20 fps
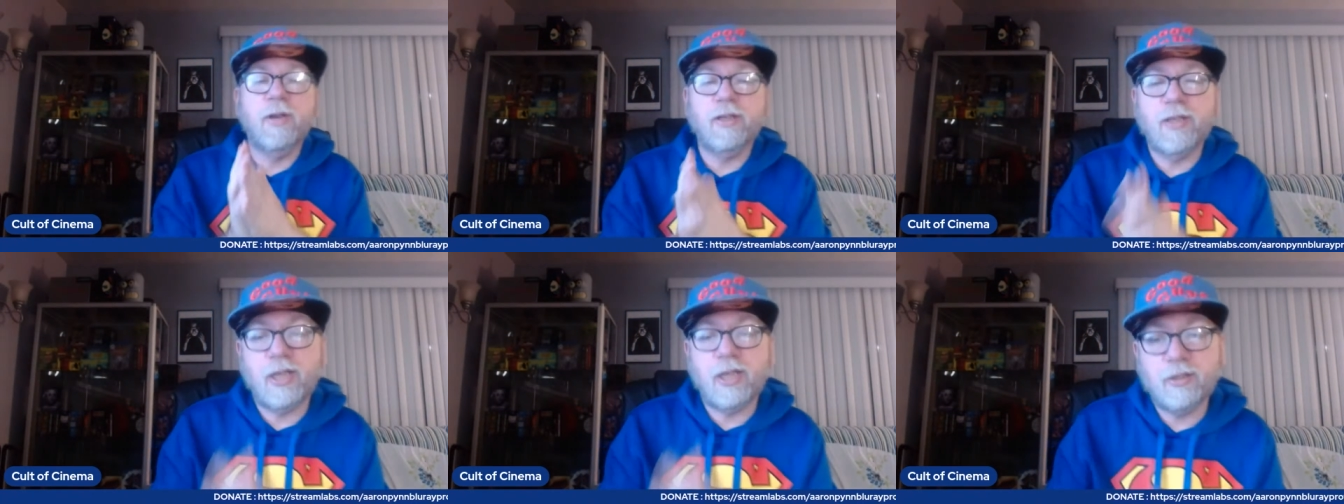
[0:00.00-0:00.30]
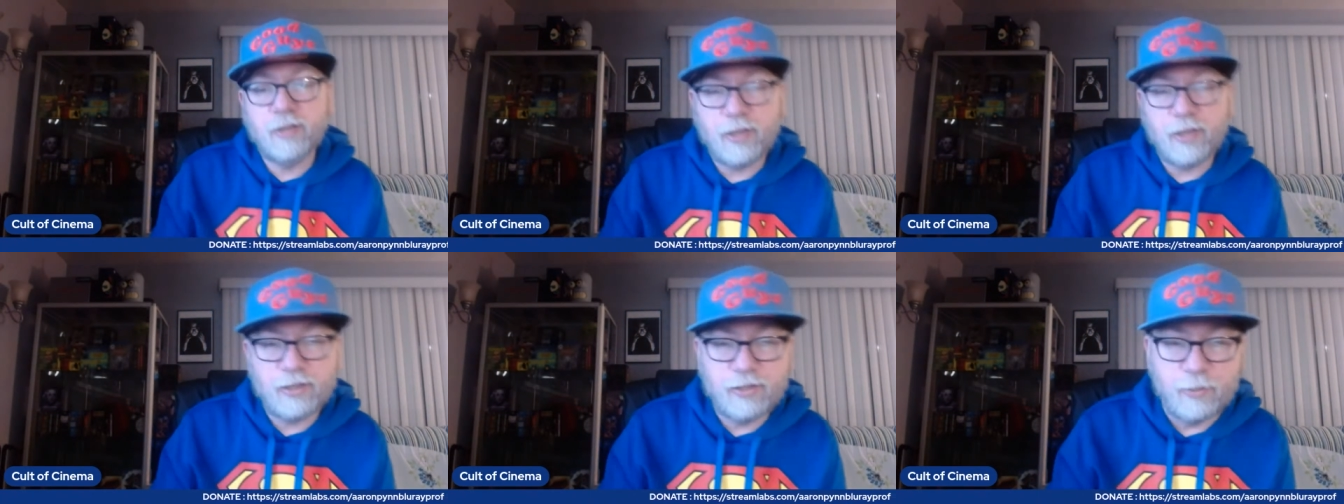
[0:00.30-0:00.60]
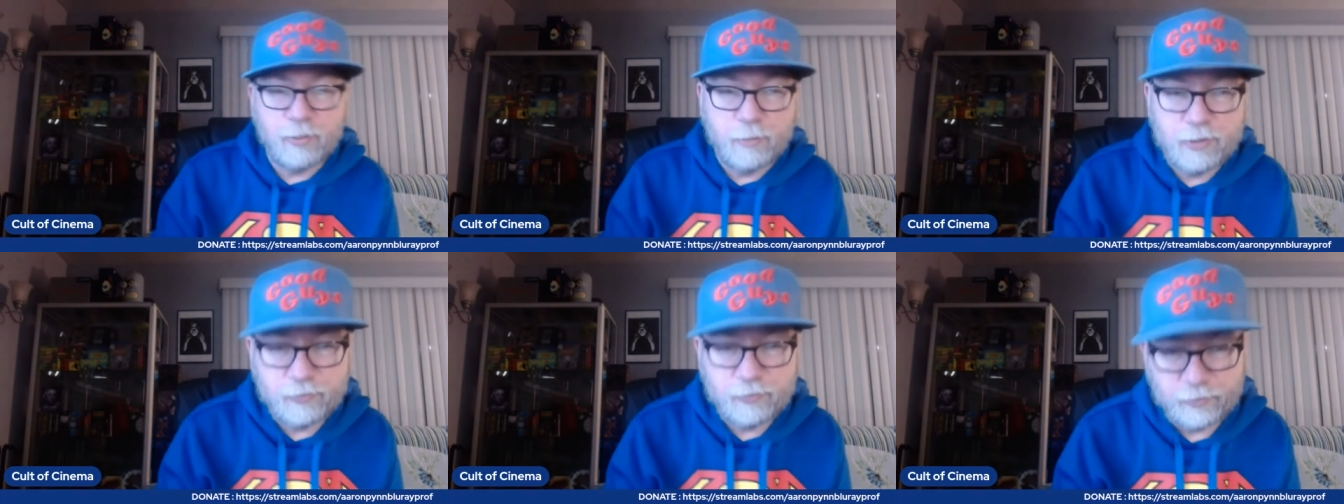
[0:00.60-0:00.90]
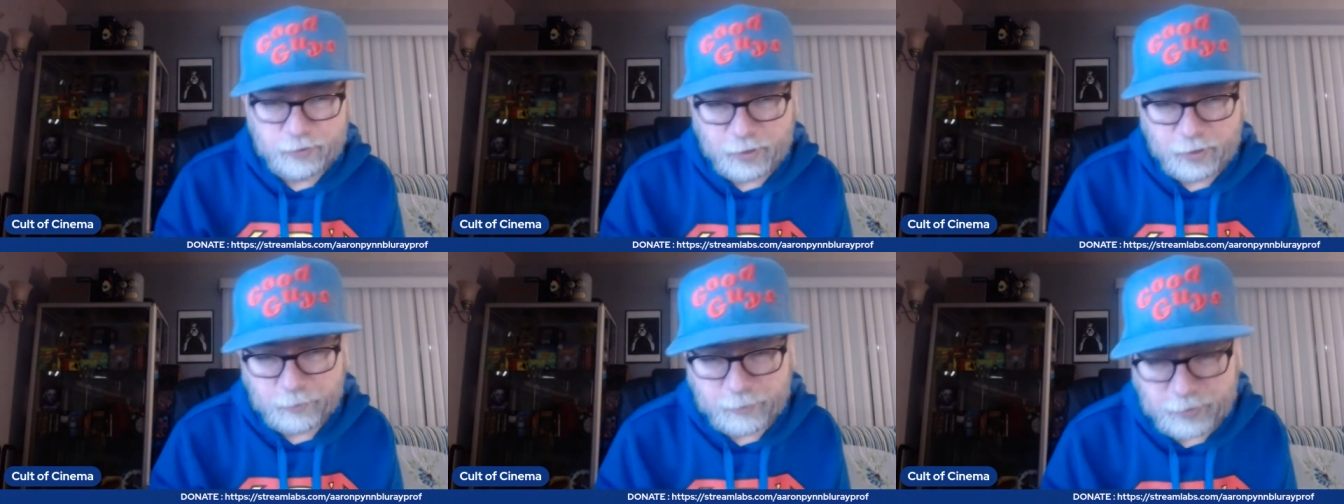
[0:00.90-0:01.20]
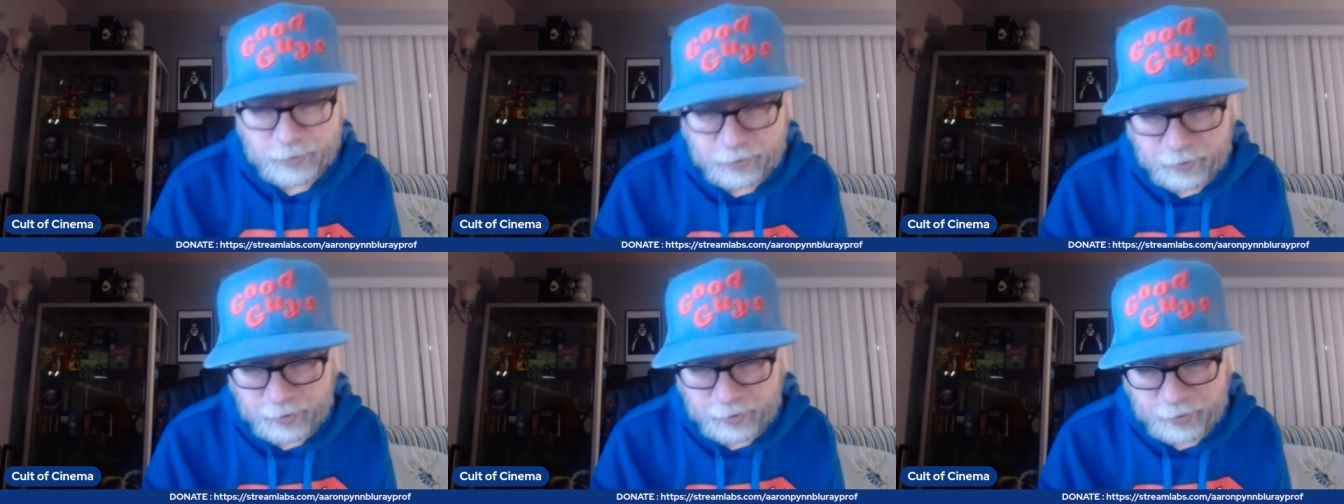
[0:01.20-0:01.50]
to thank you guys so much for joining me
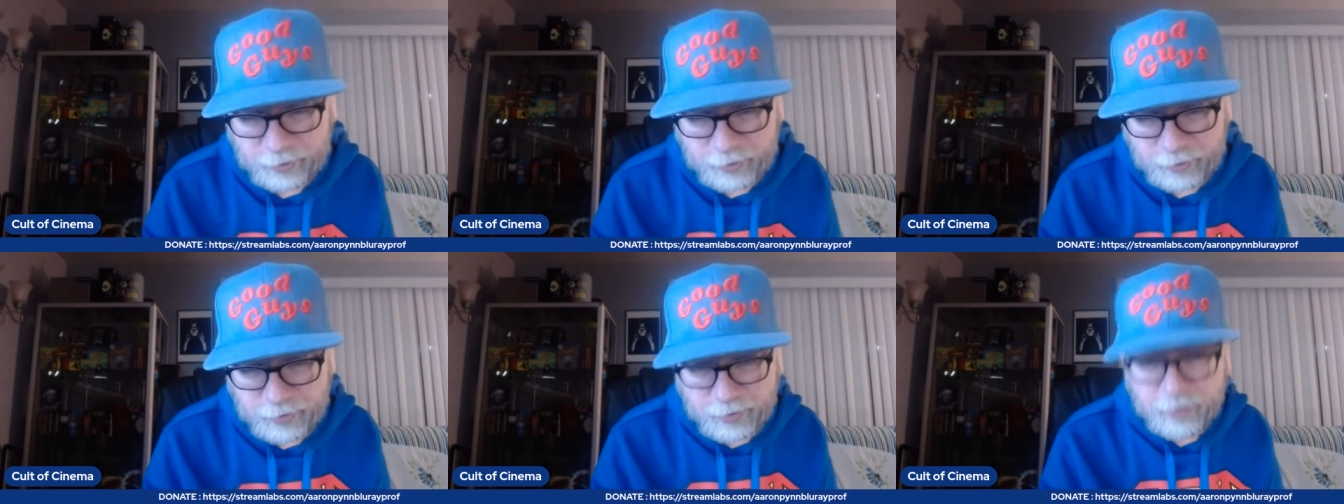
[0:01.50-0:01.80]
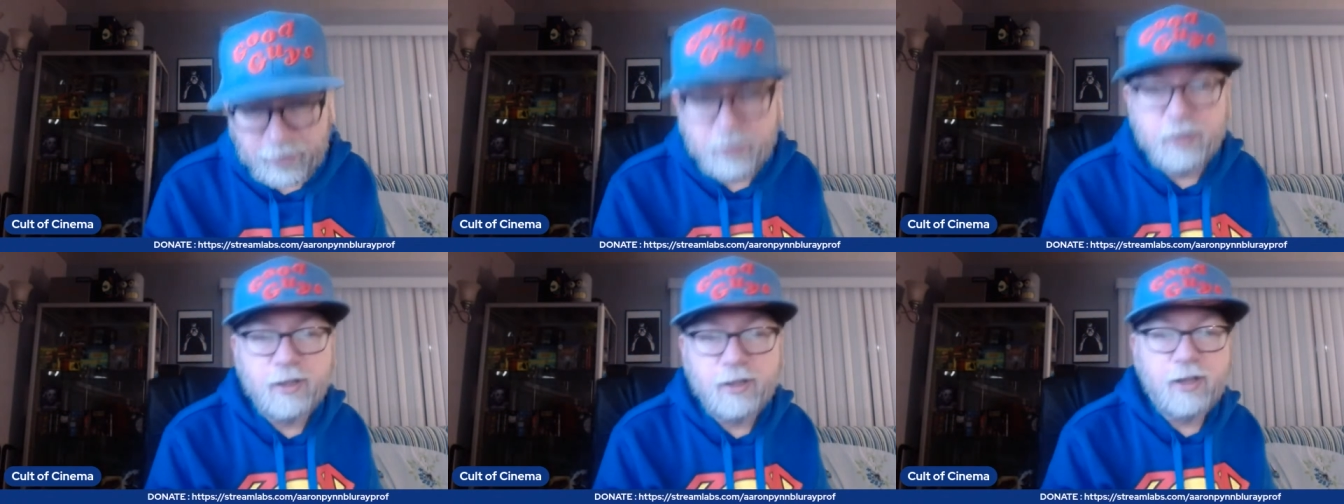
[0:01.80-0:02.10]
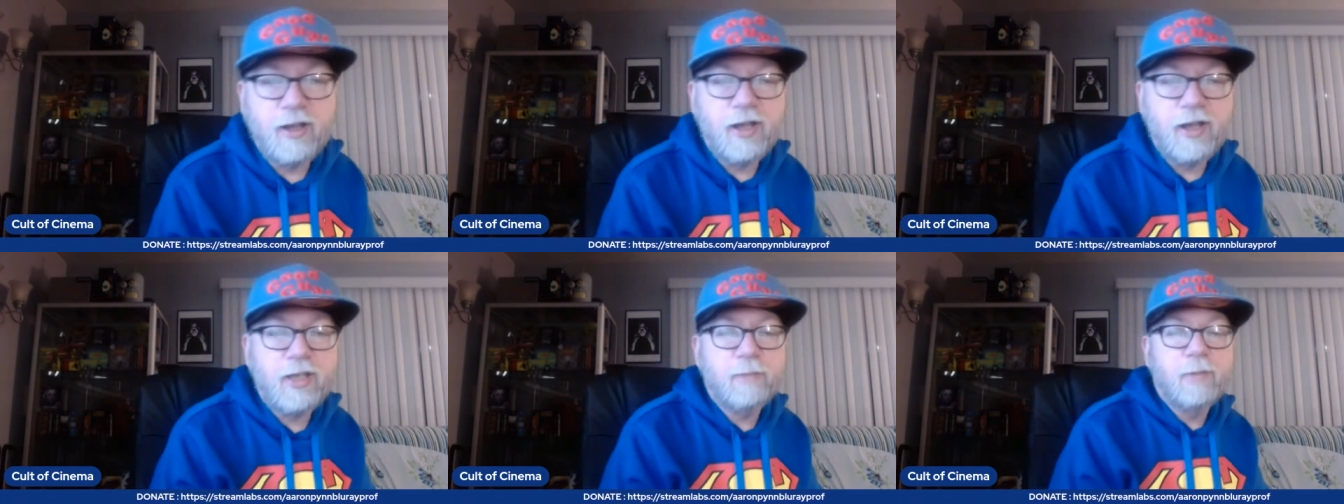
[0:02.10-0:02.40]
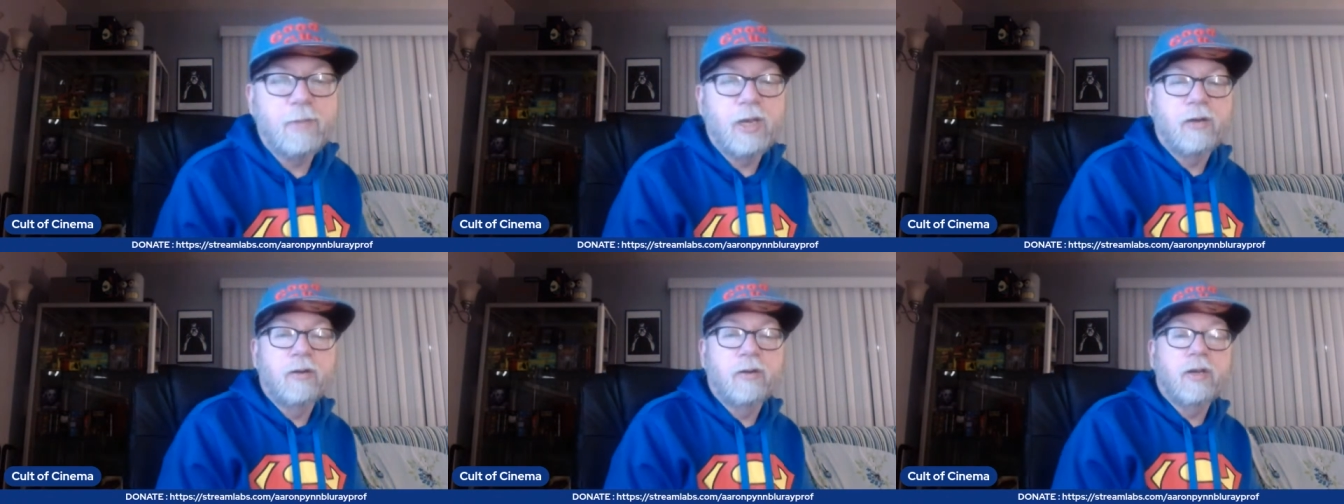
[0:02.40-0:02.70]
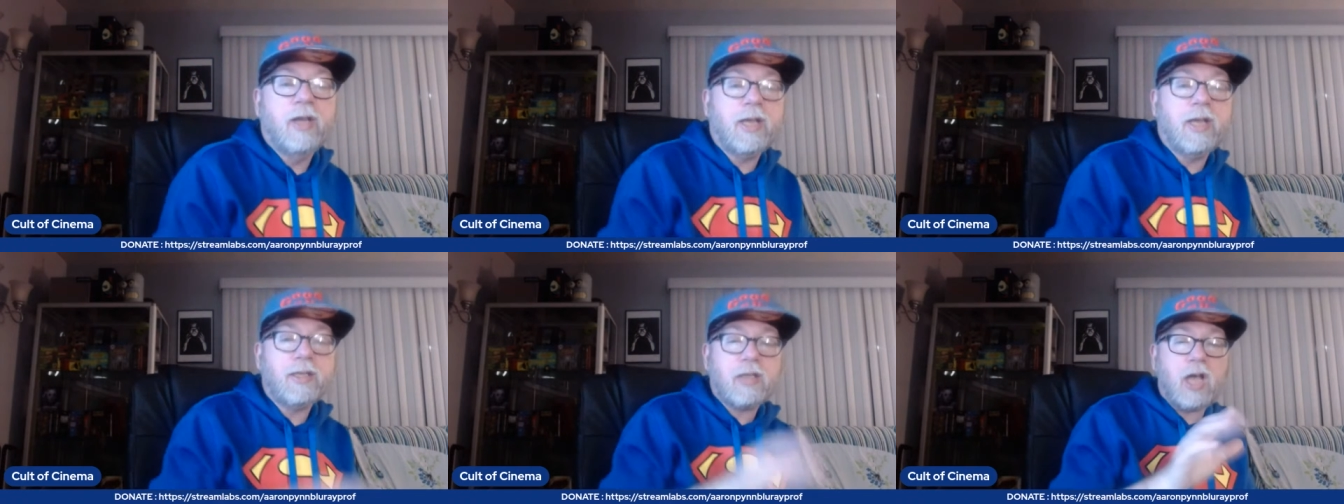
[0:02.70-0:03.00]
tonight. I am Aaron.
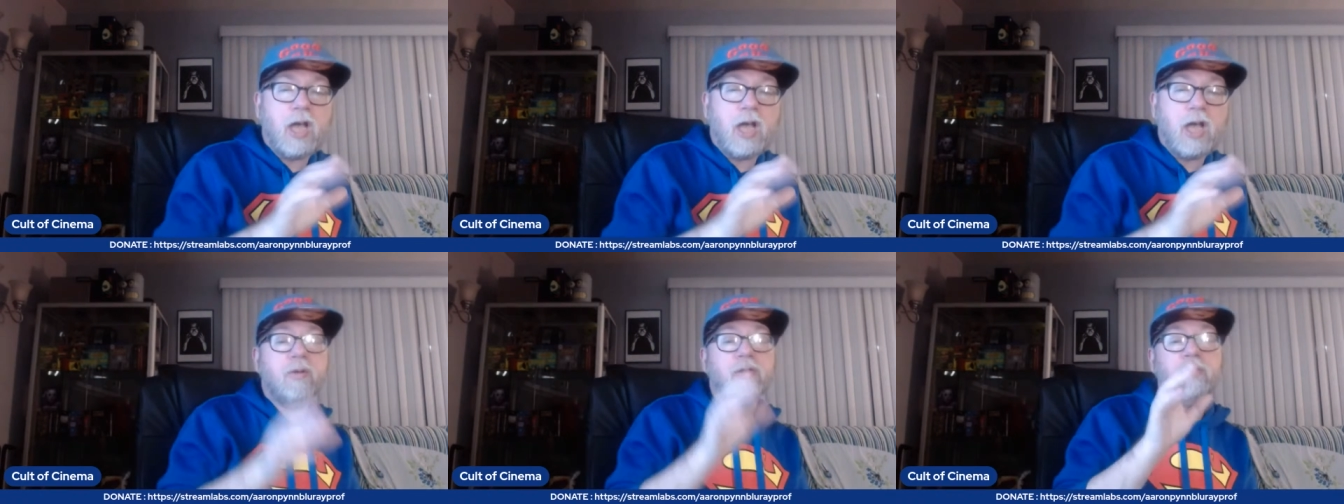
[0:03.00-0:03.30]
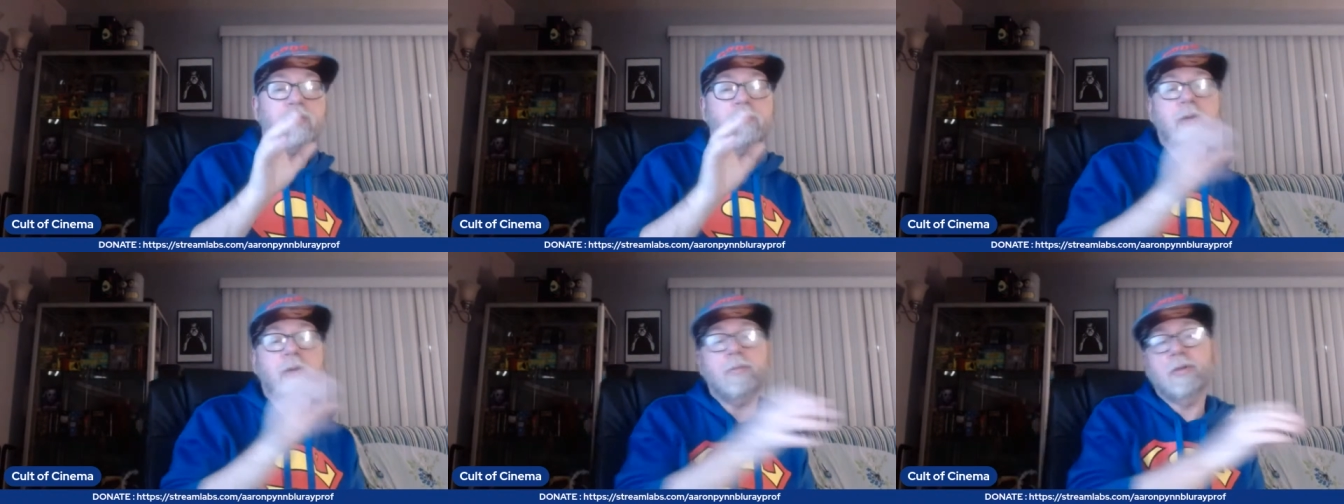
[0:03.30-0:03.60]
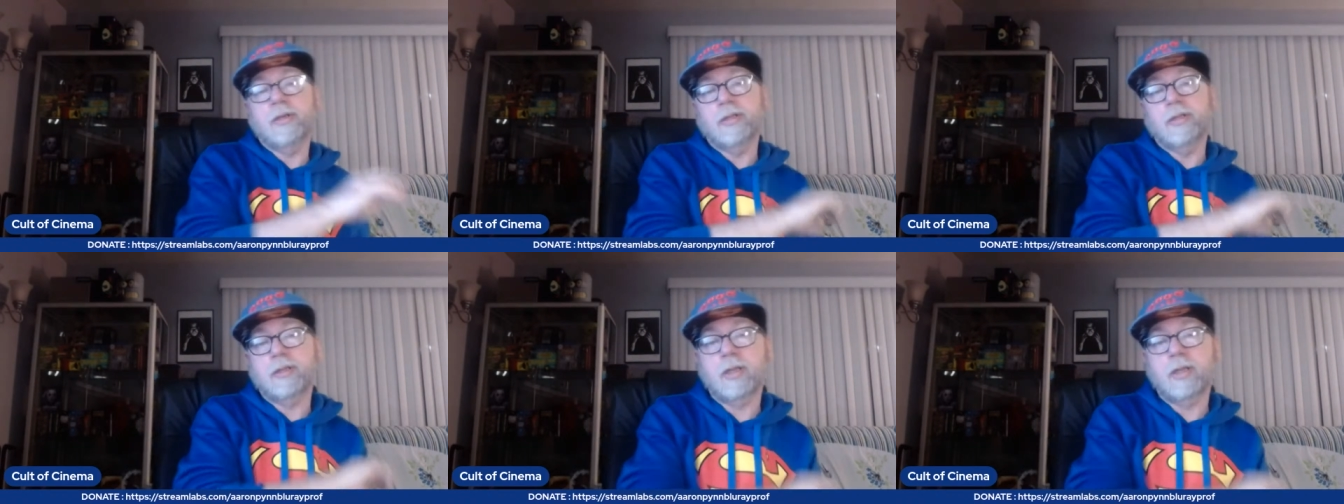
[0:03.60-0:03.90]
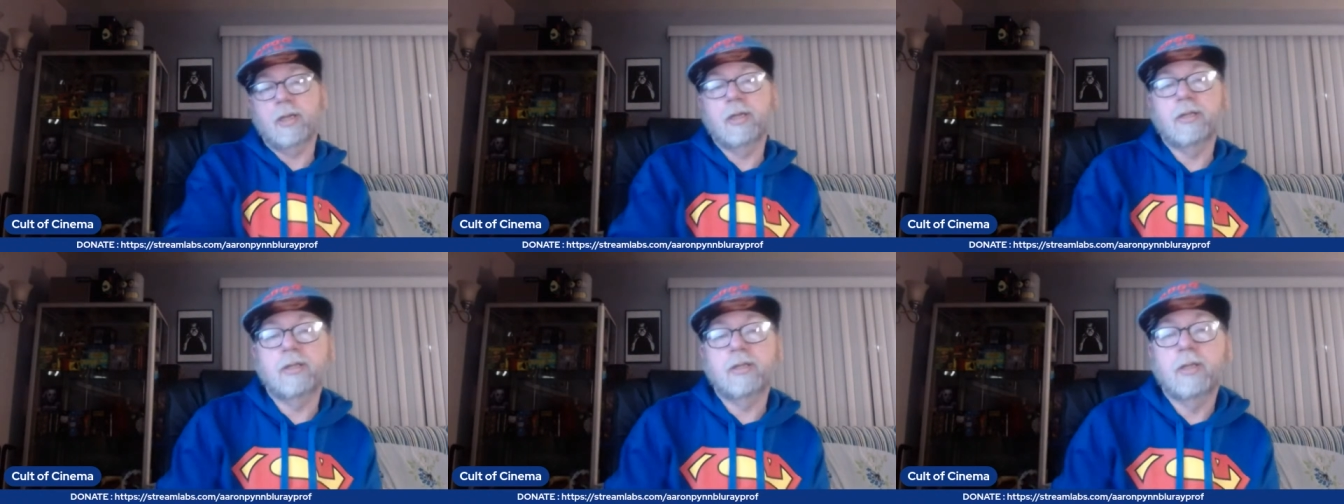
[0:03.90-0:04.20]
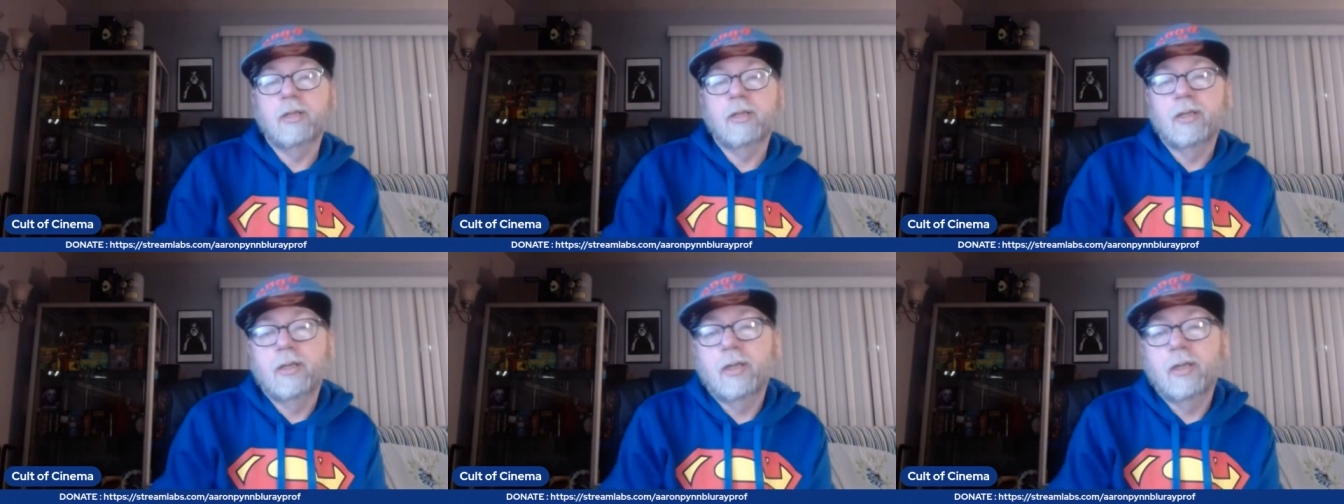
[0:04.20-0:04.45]
As always, remember this, guys.